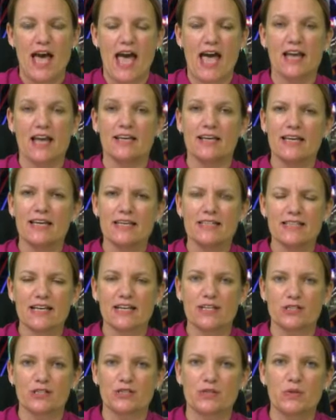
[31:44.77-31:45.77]
And he's
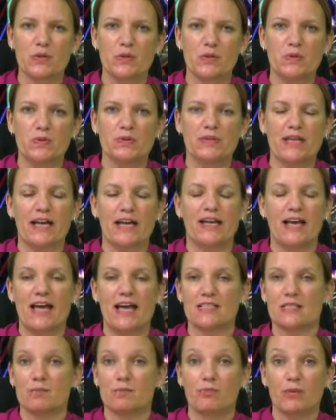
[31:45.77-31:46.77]
at a school that
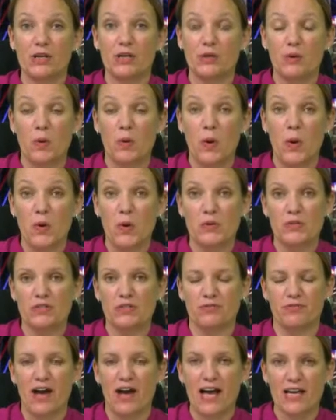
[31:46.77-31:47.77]
has a bring your own
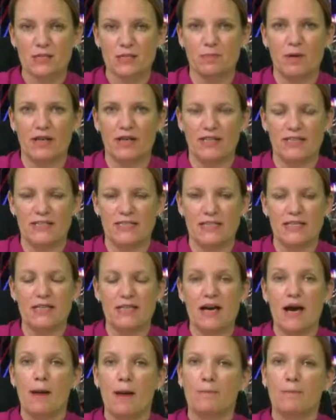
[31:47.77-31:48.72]
device policy,